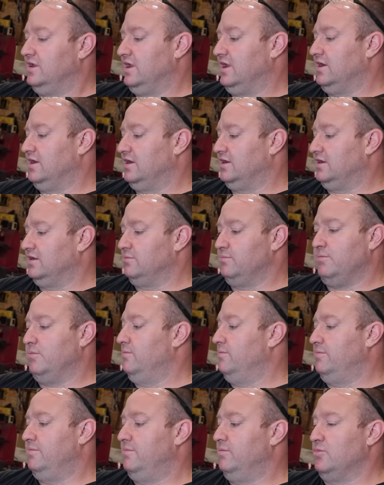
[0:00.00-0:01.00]
Uh,
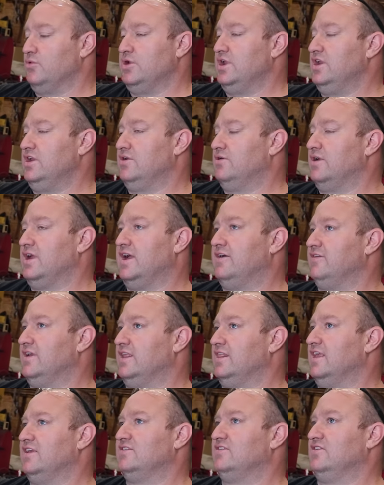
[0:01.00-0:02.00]
marine, you don't have that
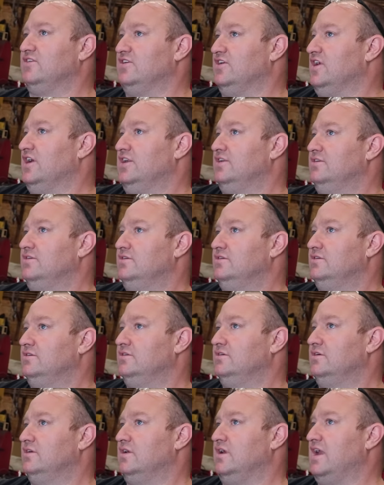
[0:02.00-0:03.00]
unless you're in idle.
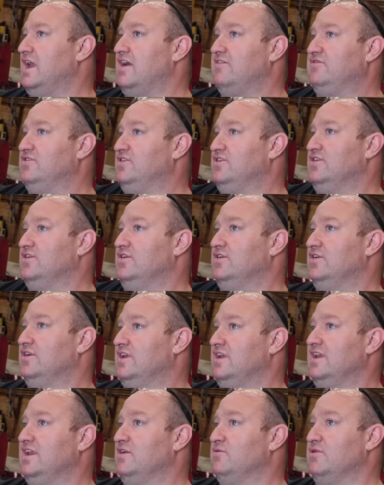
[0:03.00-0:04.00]
After you're
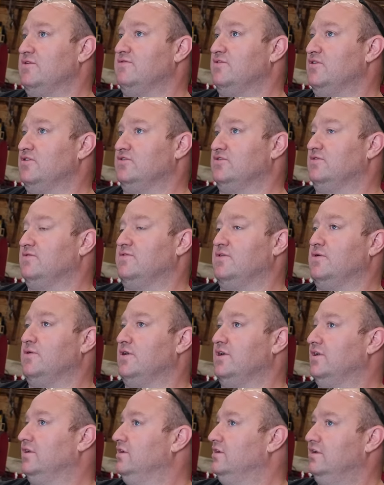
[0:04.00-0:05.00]
in reverse or
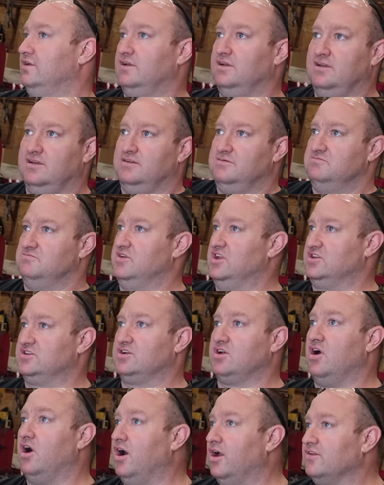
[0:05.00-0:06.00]
forward, it's
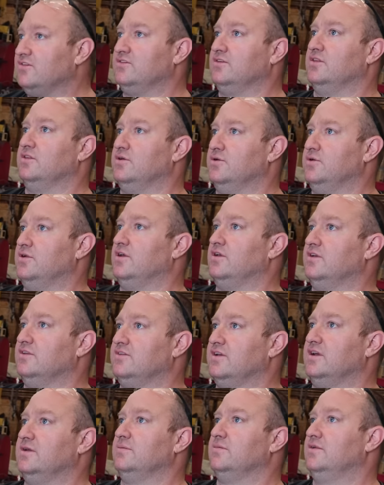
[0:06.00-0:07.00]
constant load all the
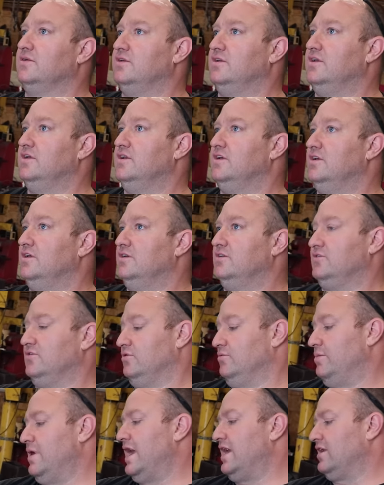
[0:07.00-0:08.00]
time. Okay.
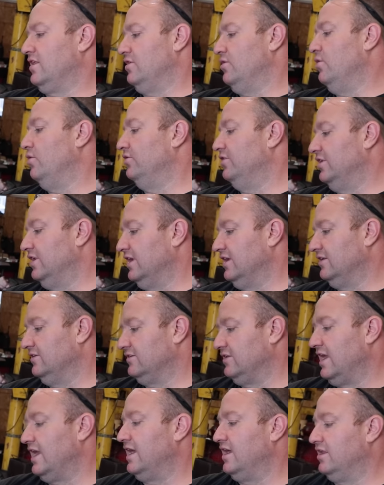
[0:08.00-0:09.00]
So back in the olden days,
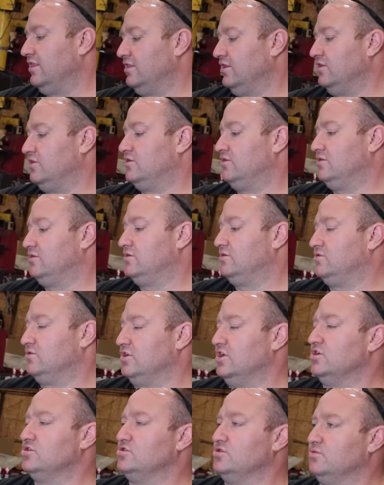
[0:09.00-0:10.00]
they had the
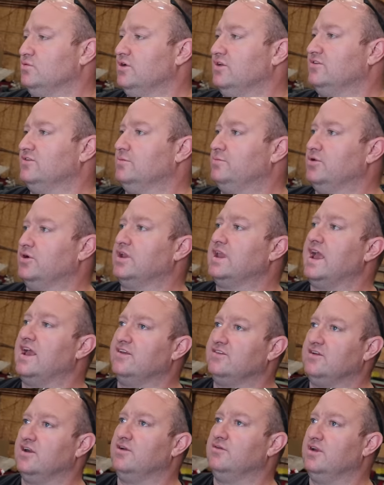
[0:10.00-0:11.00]
tradition was to put
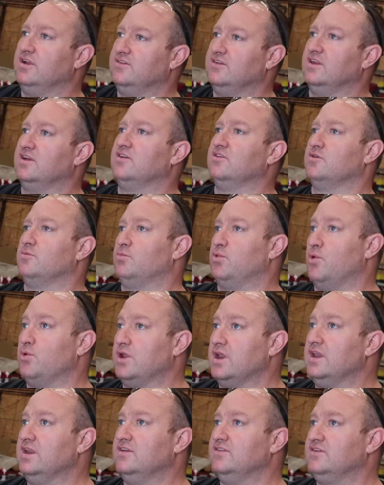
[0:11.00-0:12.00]
cast iron rings in it because it
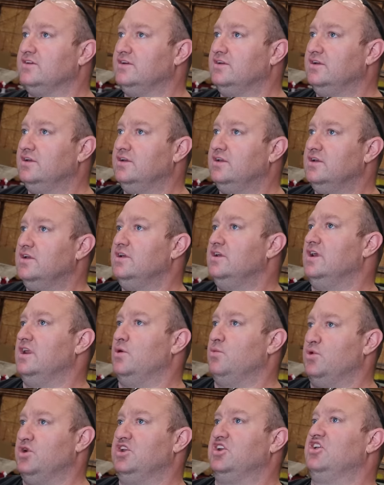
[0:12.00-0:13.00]
broke in easier and
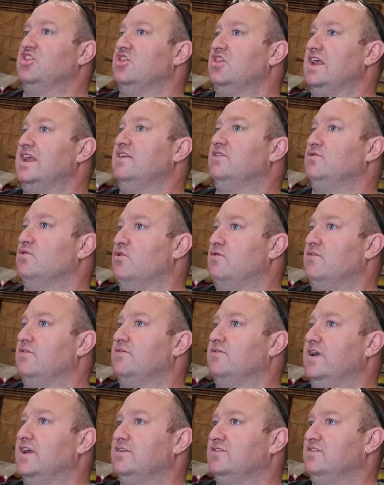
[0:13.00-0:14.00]
it wouldn't glaze over
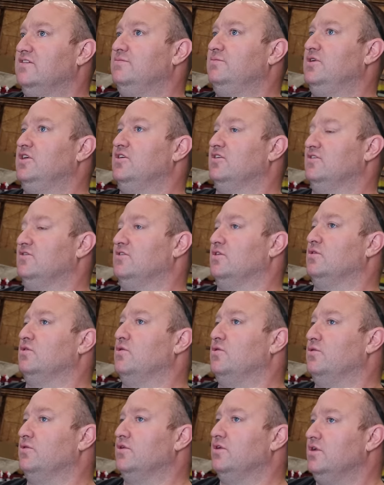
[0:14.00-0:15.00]
fast enough because the
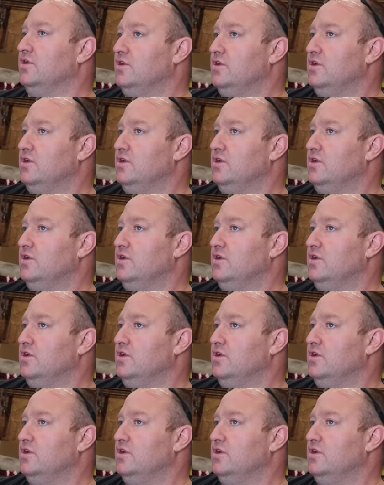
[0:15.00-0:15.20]
load